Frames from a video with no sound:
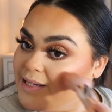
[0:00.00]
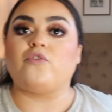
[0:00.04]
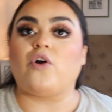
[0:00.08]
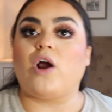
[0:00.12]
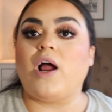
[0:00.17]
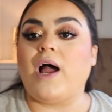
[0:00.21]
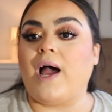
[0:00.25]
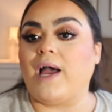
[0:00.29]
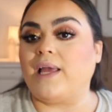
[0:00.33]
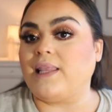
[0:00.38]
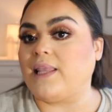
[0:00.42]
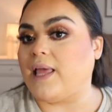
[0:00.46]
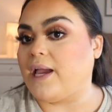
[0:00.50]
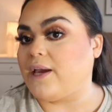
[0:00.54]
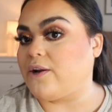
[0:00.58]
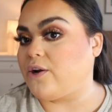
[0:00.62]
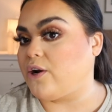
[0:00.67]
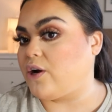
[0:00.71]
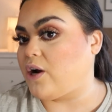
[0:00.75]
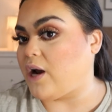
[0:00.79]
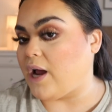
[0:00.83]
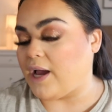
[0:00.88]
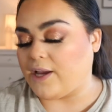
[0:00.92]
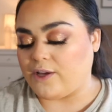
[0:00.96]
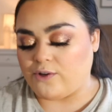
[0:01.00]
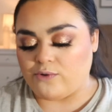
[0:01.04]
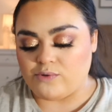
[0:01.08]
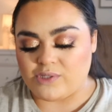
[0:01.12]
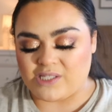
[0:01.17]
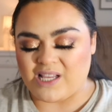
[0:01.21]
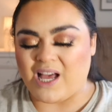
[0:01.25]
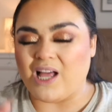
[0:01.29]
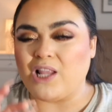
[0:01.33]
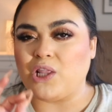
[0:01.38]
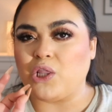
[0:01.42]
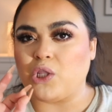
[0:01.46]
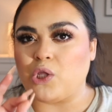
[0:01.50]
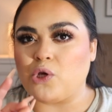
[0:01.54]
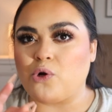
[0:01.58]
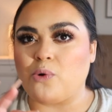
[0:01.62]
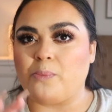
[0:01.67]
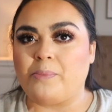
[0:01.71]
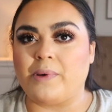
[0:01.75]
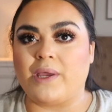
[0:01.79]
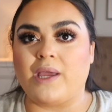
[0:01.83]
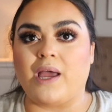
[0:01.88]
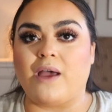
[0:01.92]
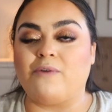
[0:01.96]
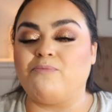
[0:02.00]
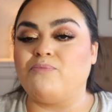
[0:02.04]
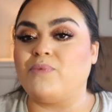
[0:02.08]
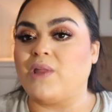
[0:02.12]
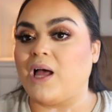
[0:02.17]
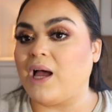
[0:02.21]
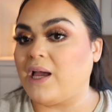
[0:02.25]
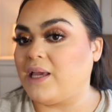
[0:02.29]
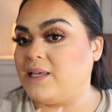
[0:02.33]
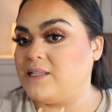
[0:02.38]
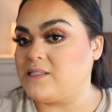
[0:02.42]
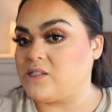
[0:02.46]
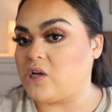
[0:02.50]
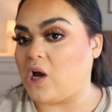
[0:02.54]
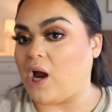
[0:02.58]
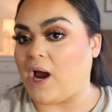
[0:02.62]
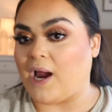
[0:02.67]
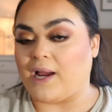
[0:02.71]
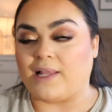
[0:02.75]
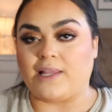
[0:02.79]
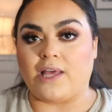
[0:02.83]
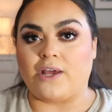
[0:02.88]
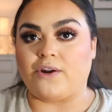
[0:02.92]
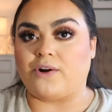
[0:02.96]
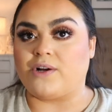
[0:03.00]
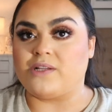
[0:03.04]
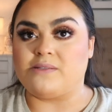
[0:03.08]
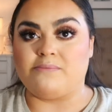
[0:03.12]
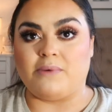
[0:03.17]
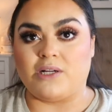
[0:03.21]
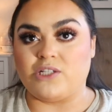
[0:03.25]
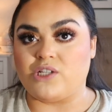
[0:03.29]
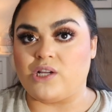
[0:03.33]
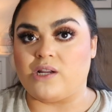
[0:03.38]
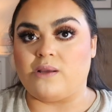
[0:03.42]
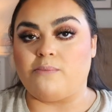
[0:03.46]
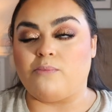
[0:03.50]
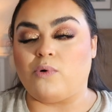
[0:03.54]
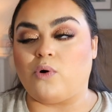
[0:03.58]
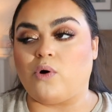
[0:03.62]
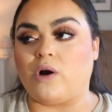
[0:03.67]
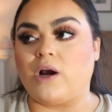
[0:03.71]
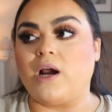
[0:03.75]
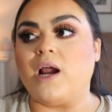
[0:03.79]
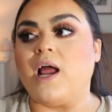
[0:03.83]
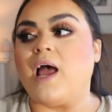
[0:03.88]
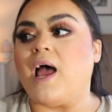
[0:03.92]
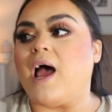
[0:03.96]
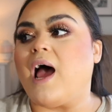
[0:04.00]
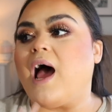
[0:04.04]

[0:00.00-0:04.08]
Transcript: For highlighter, I used a little bit. I'm not into highlighter as much anymore.